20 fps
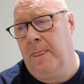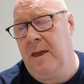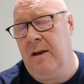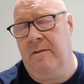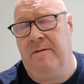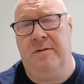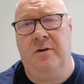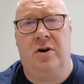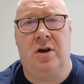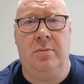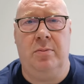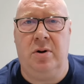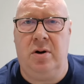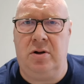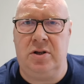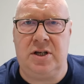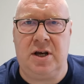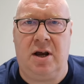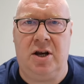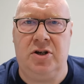They're fucking
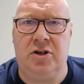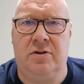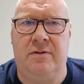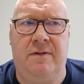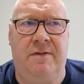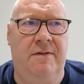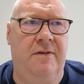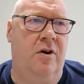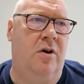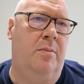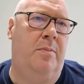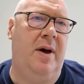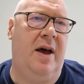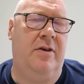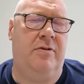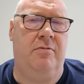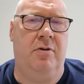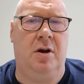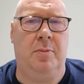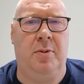brilliant. I just fucked
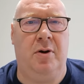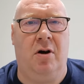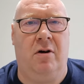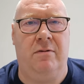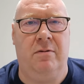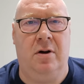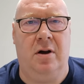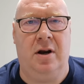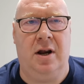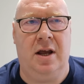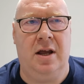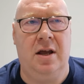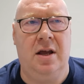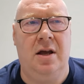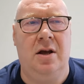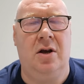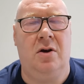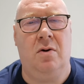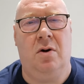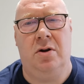Beth Rigby off, weren't it?
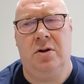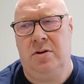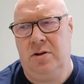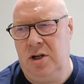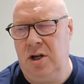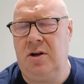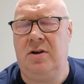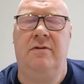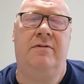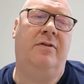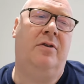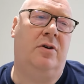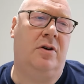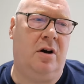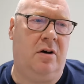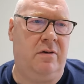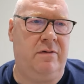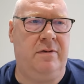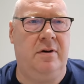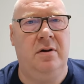Go on, you can
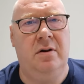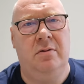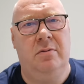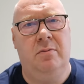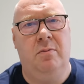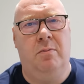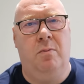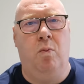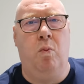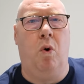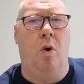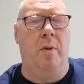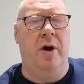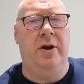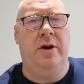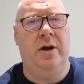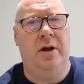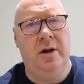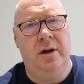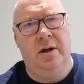fuck off,
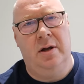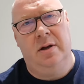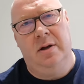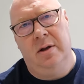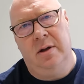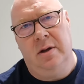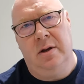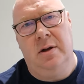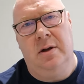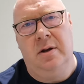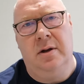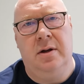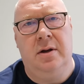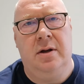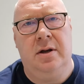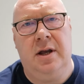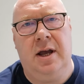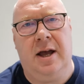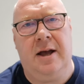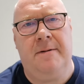woman.
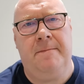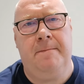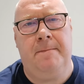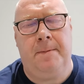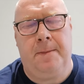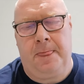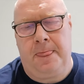Yeah?